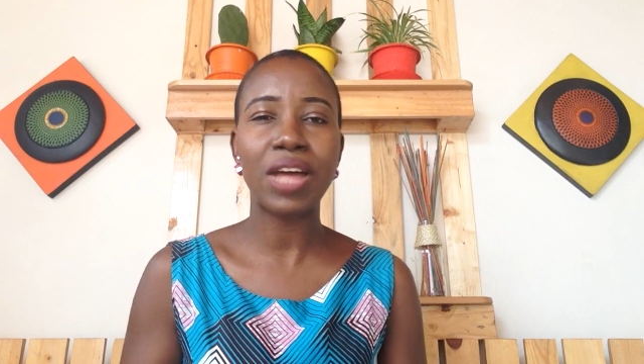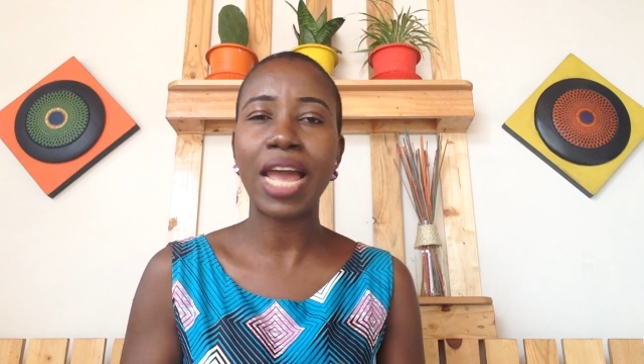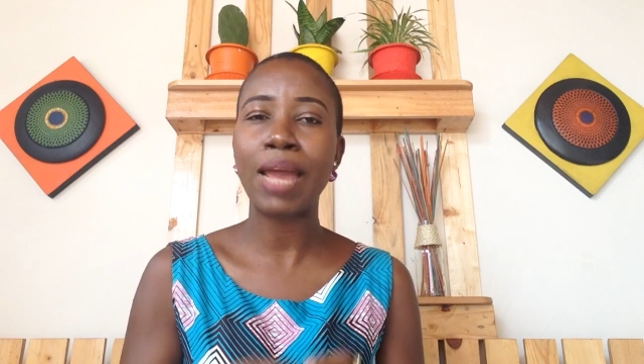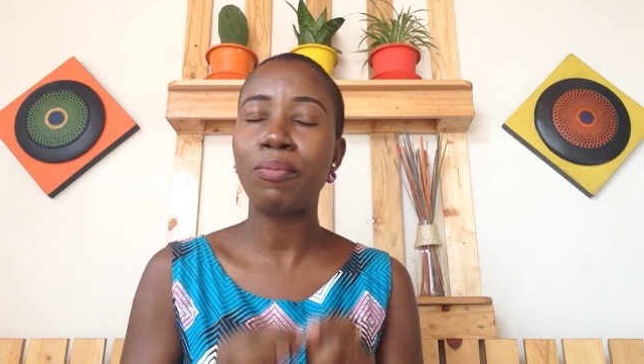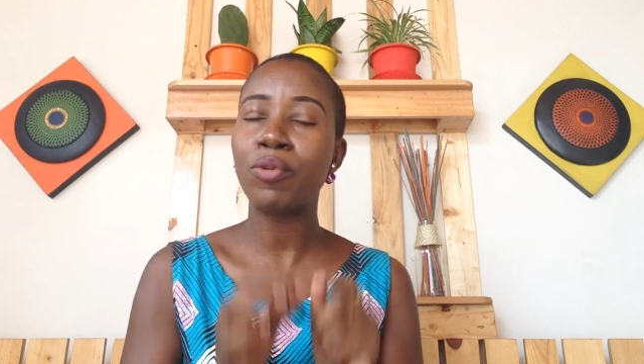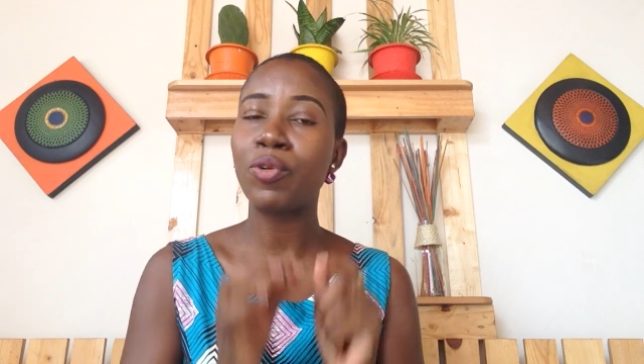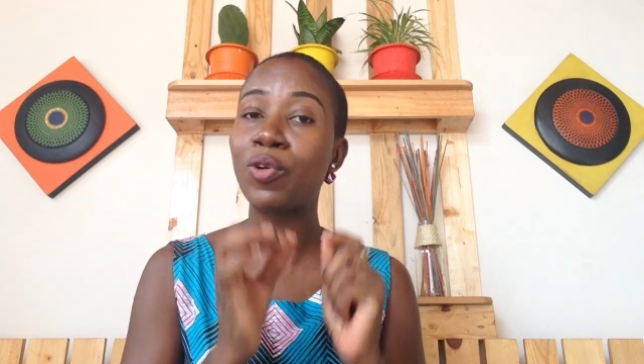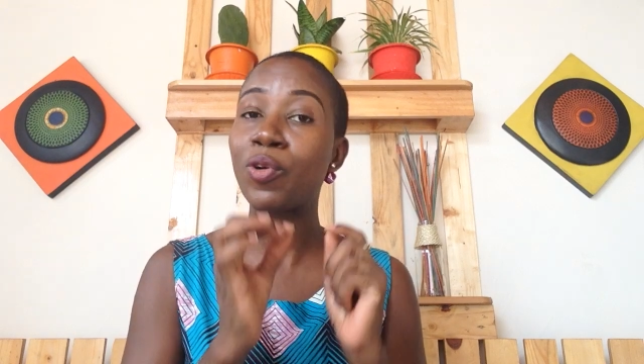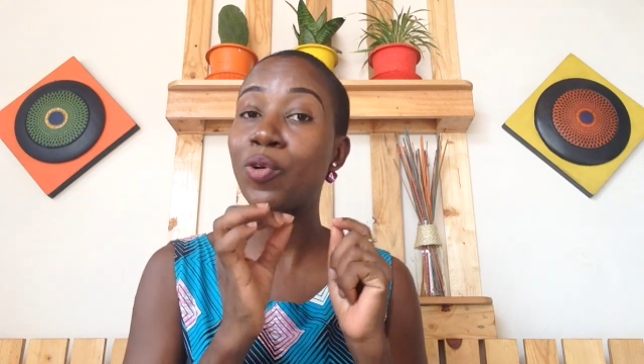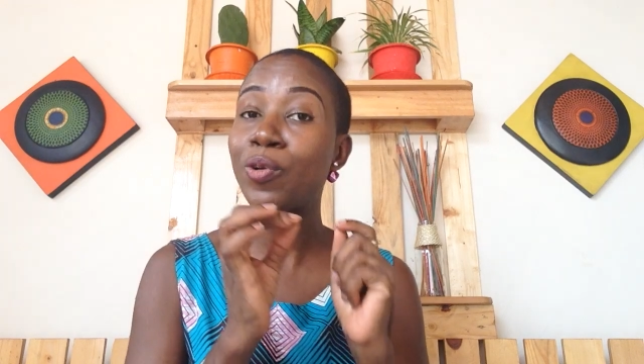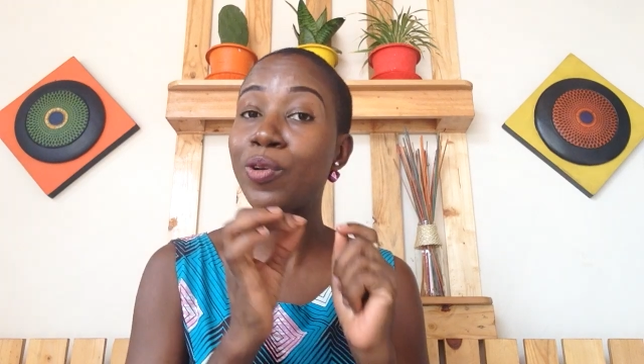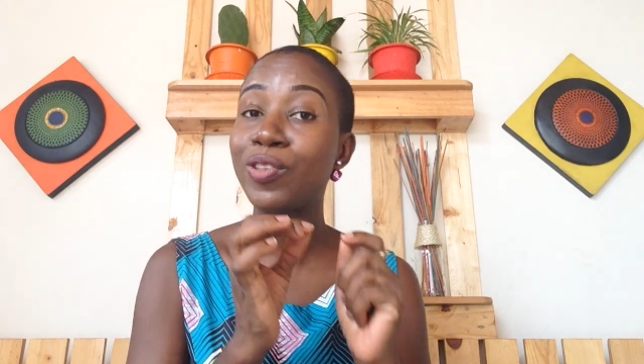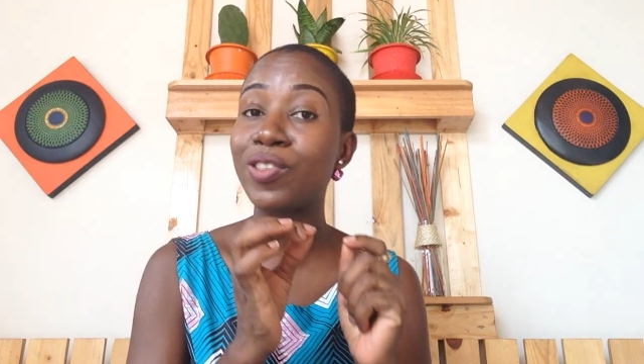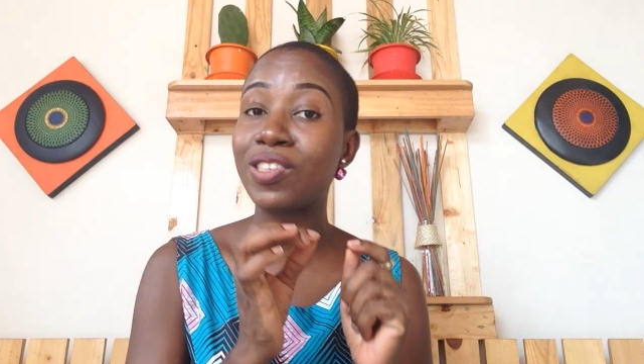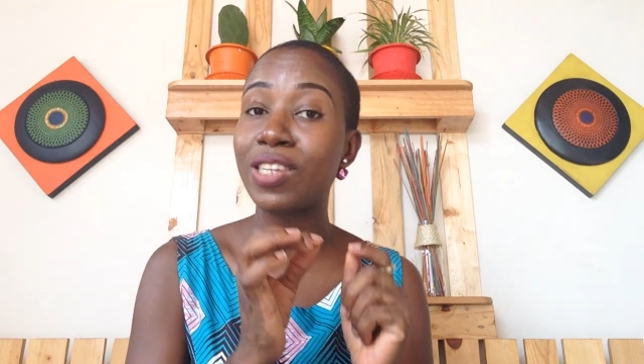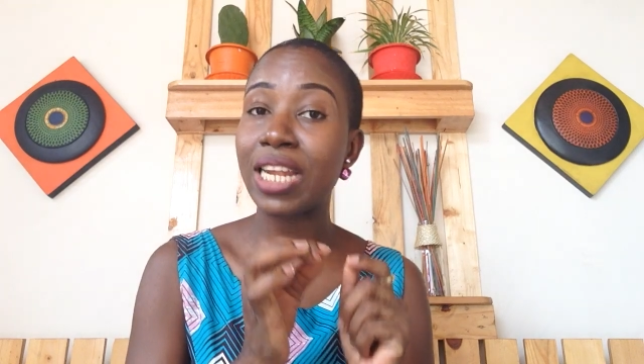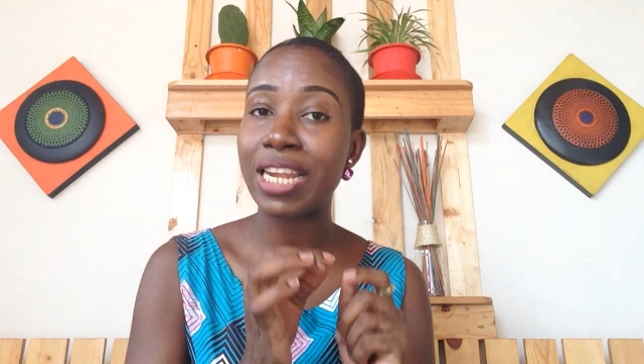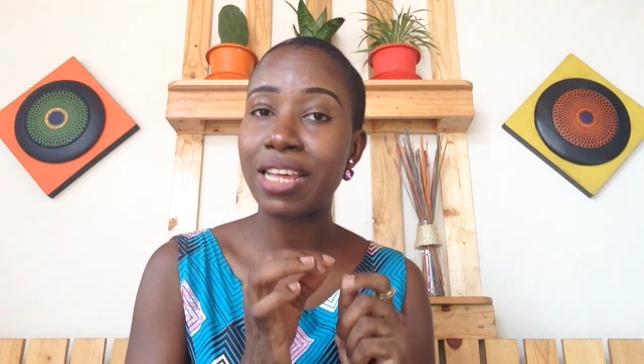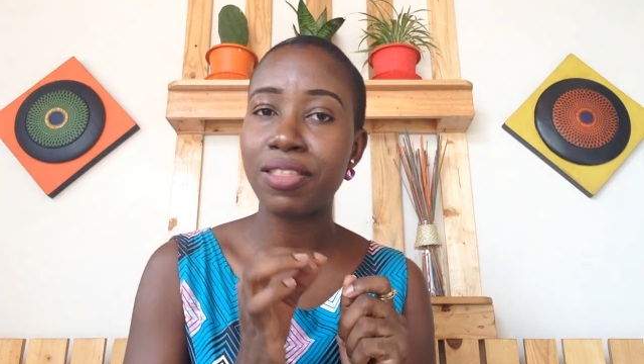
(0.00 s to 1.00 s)
I'm not going
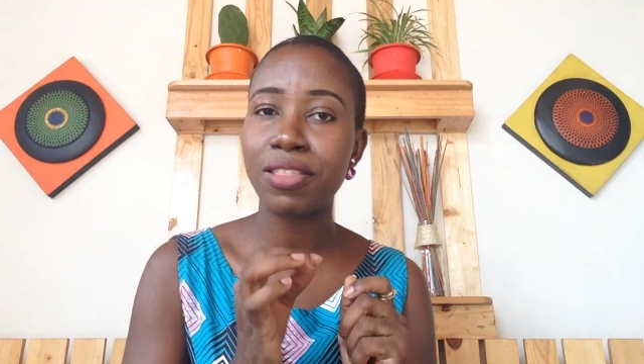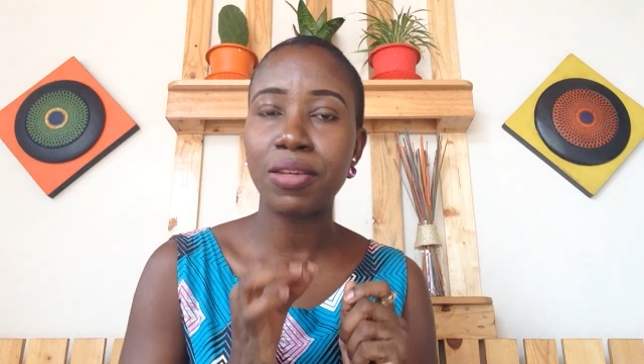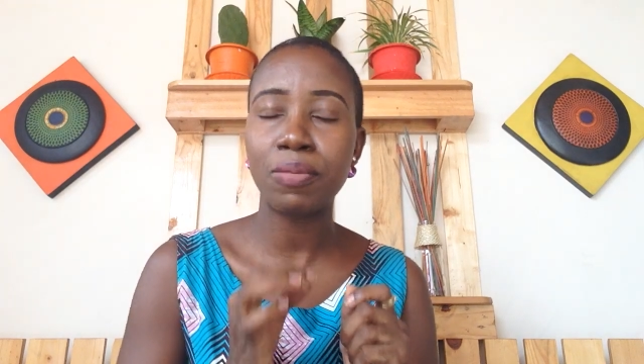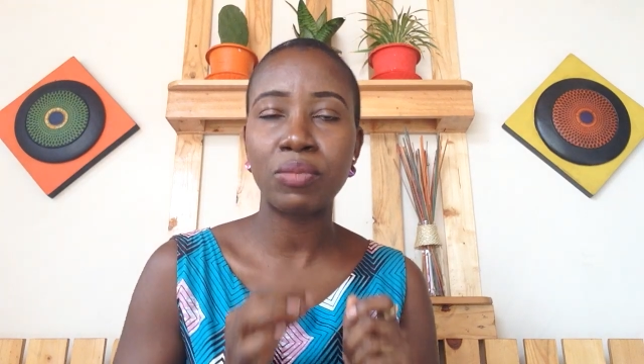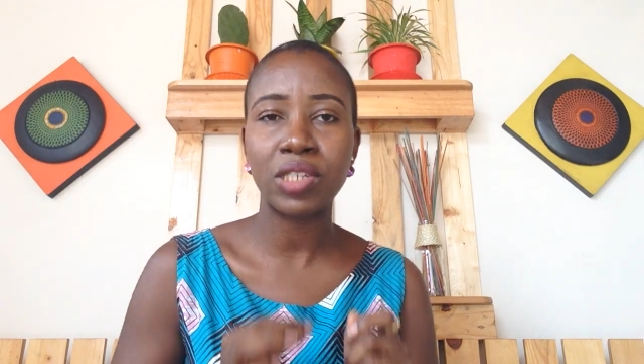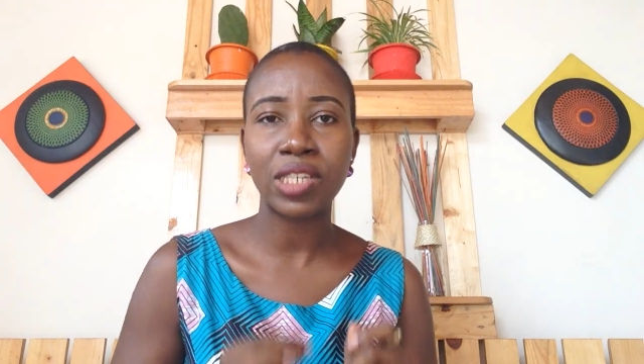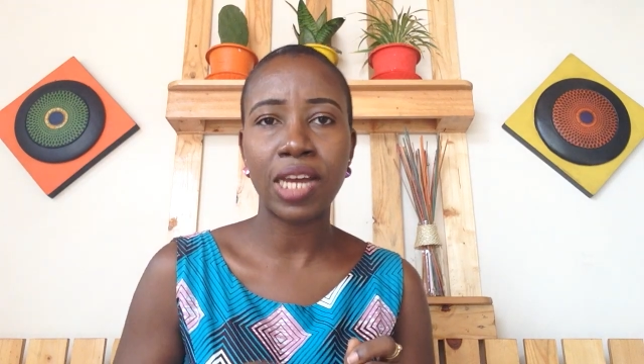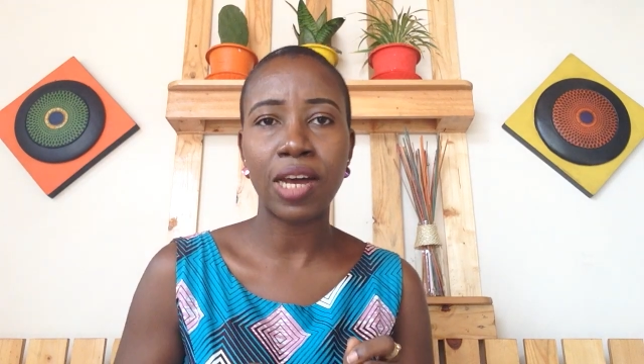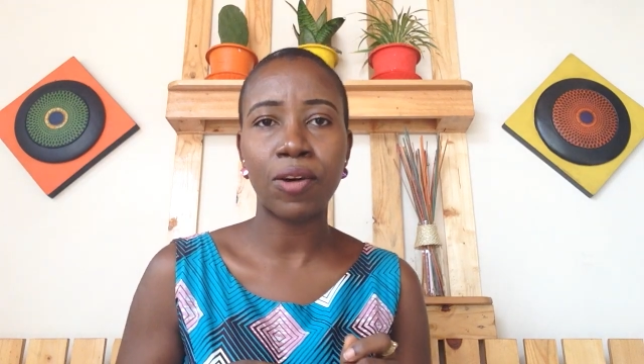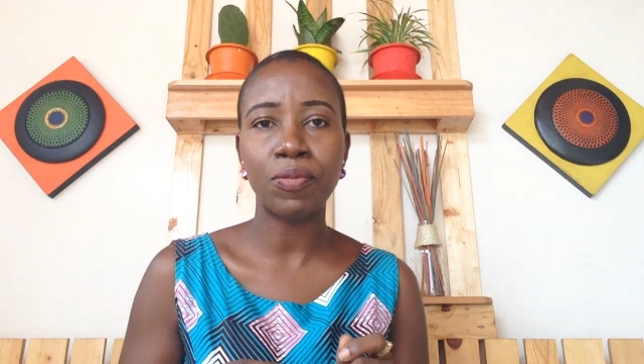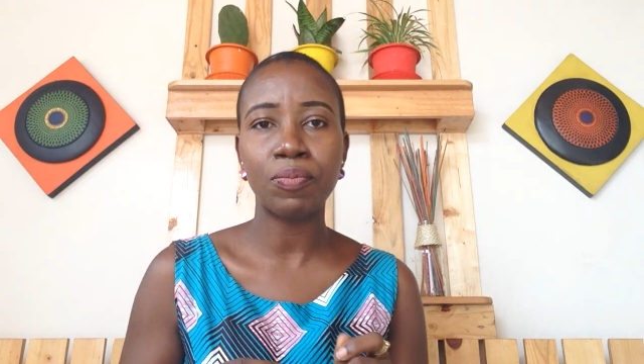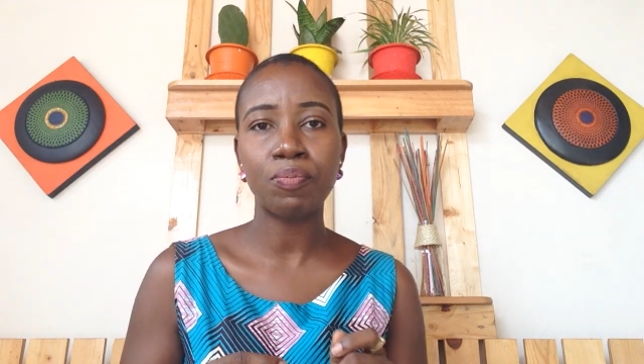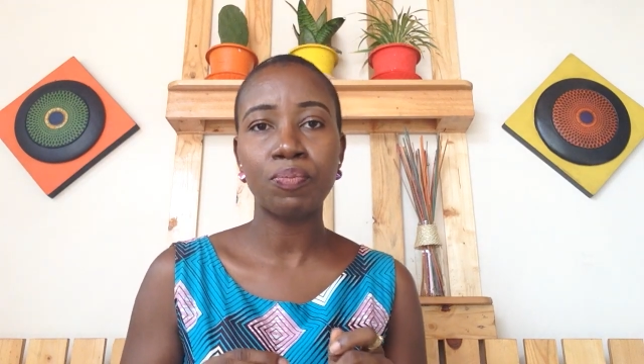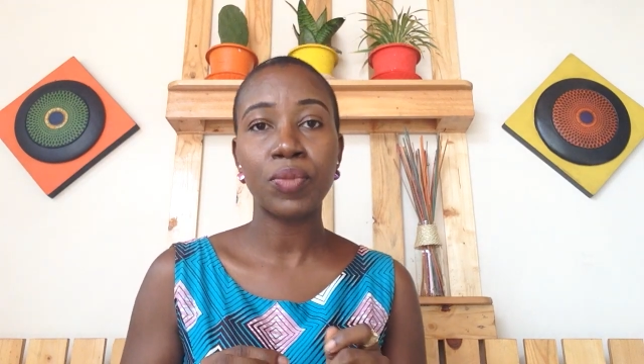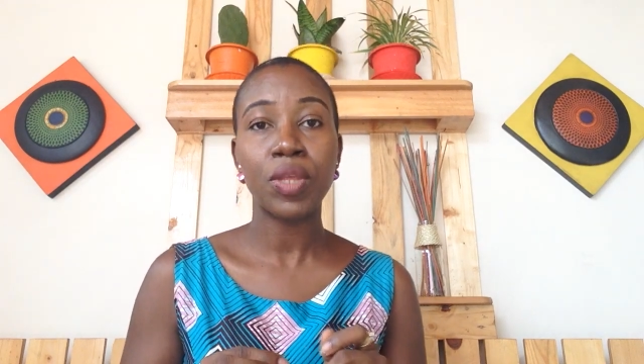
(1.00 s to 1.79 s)
to let them down.